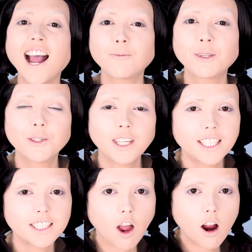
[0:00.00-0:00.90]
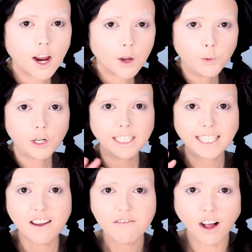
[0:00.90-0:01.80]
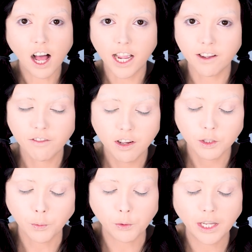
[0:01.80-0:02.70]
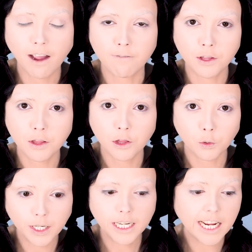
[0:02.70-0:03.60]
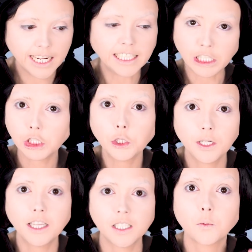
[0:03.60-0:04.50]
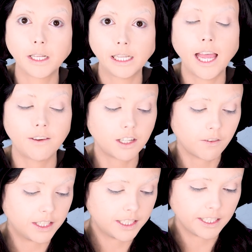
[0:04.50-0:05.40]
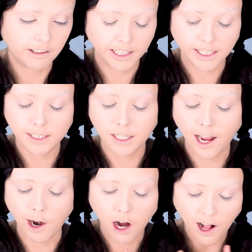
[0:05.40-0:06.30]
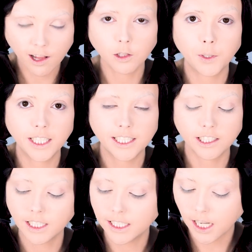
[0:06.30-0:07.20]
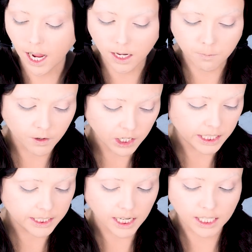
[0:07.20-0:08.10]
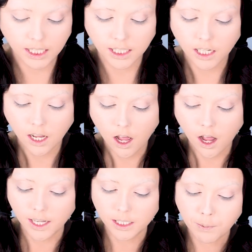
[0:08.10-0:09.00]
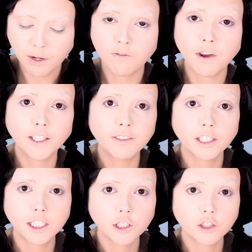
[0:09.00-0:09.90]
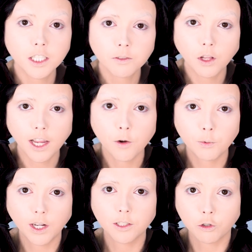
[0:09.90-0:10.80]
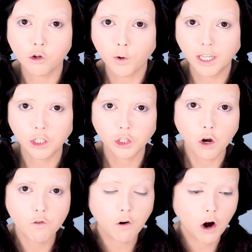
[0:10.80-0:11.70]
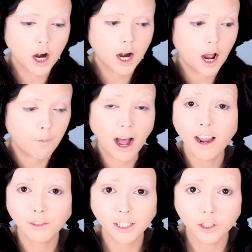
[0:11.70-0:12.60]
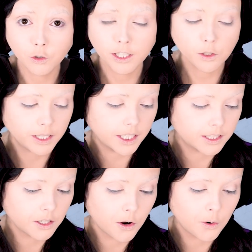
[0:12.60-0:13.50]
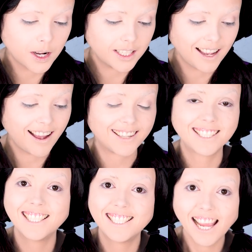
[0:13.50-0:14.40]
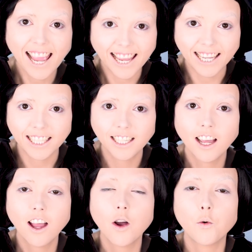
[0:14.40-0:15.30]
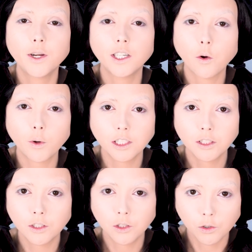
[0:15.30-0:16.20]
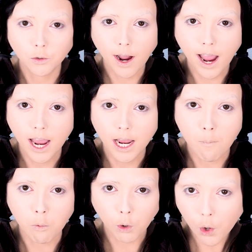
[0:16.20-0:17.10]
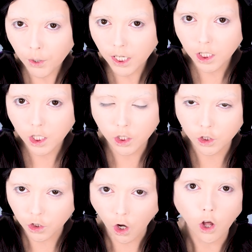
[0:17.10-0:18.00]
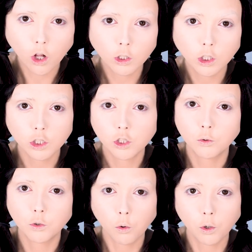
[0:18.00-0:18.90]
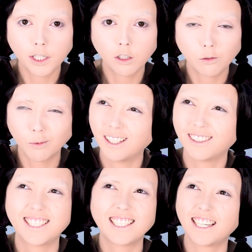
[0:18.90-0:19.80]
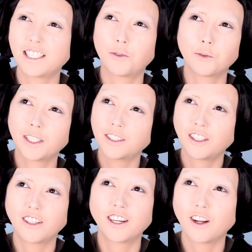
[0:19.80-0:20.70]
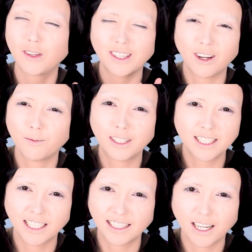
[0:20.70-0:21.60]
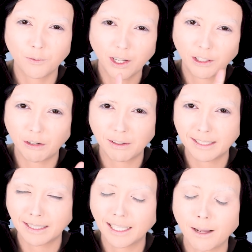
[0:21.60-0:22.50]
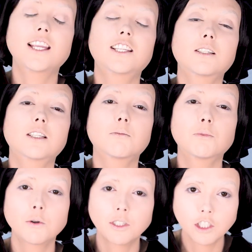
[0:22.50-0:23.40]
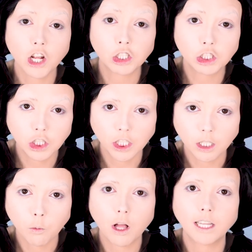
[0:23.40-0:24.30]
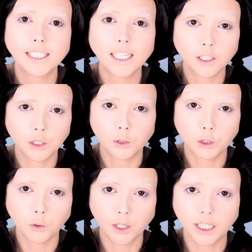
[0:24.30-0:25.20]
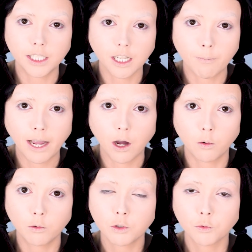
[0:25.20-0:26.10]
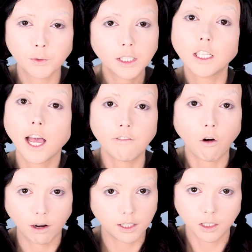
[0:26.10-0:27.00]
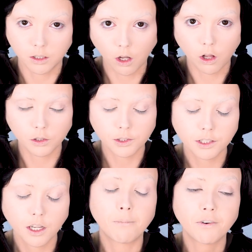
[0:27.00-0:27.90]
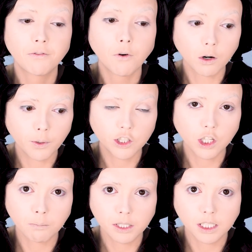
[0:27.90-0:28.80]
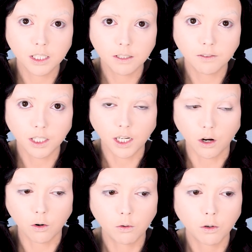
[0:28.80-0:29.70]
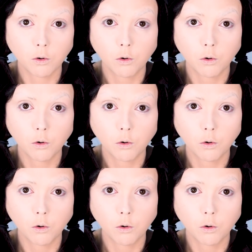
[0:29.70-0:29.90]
Hi beauties! All right, we are in day five, so we only have three days, including this one left of the series, our Halloween series. I am very excited. It's been very, very stressful. I hope you guys are enjoying it so far. Um, I've really enjoyed doing it. So yeah, today we are going to do a broken doll tutorial. Well, it's not a tutorial. No, no, no, no. It's not that. We all know it's not that. It's a broken doll look while I tell you stories about real life haunted dolls. Before we jump into this video,